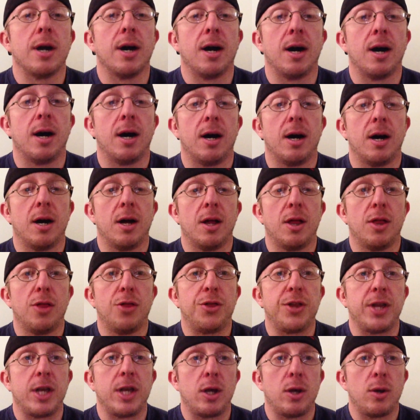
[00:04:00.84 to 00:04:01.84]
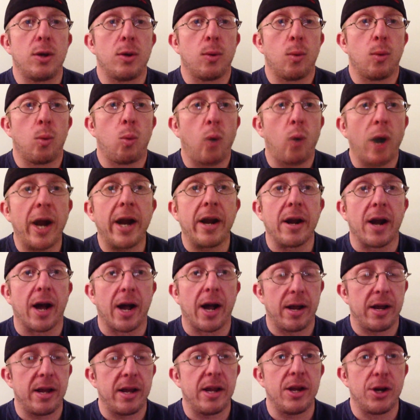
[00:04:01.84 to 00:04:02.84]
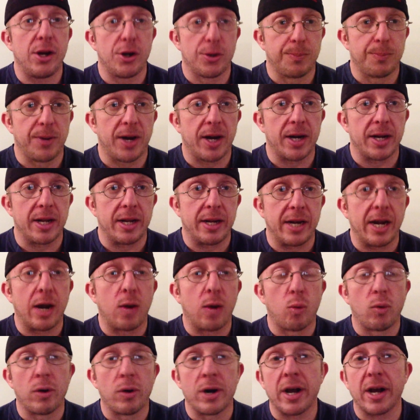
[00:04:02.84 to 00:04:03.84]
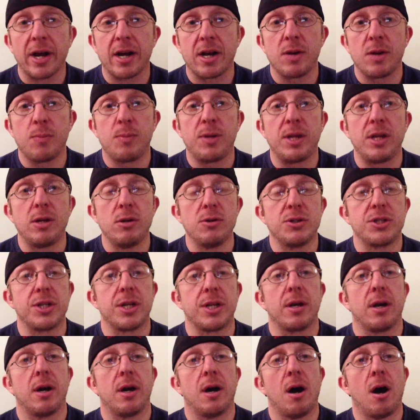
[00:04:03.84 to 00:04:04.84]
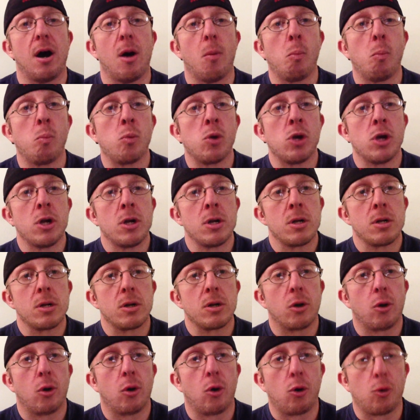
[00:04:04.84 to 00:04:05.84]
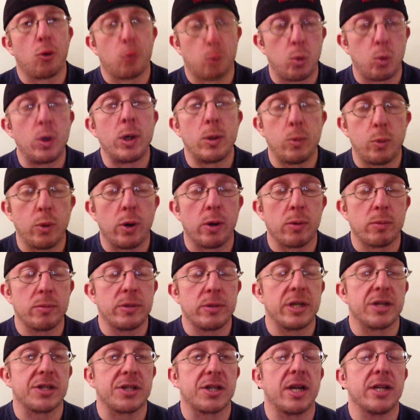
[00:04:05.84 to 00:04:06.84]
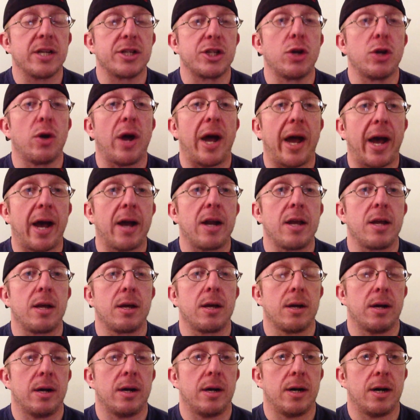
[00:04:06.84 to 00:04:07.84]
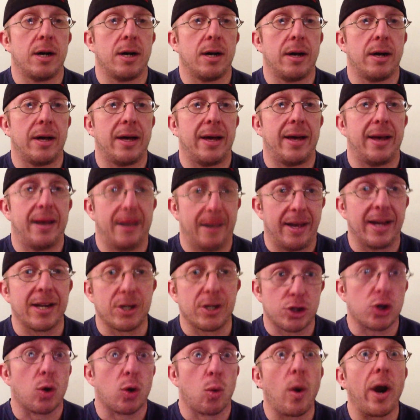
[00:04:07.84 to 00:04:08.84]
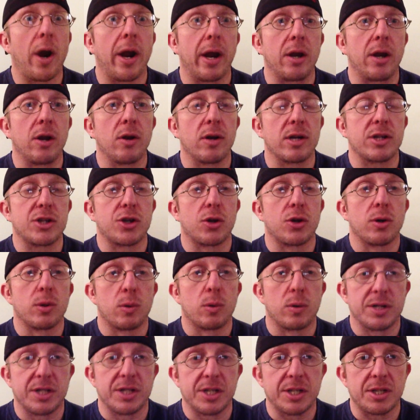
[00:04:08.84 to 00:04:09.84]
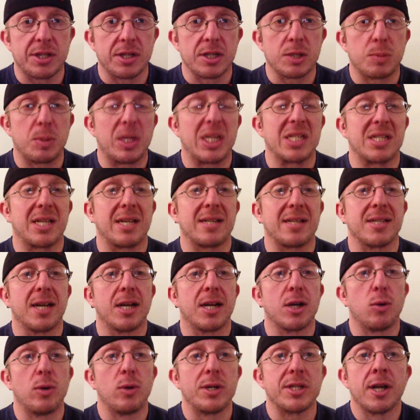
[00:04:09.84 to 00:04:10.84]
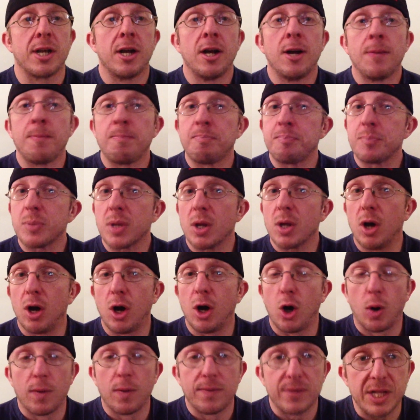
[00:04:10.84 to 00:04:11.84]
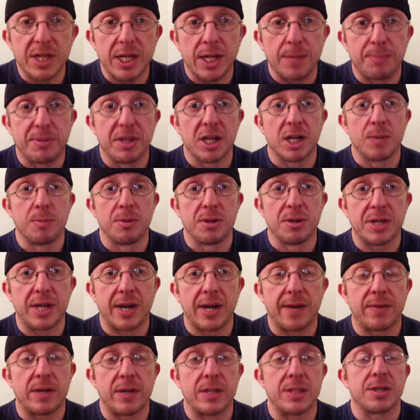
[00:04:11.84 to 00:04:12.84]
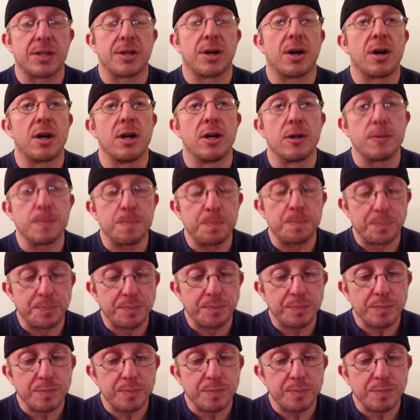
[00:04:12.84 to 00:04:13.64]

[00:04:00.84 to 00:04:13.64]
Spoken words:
the weight, i.e. your body, now we're not going to be using, or we won't discuss, you know, adding extra weight, you know, external resistance, because that's not always overly applicable in every scenario.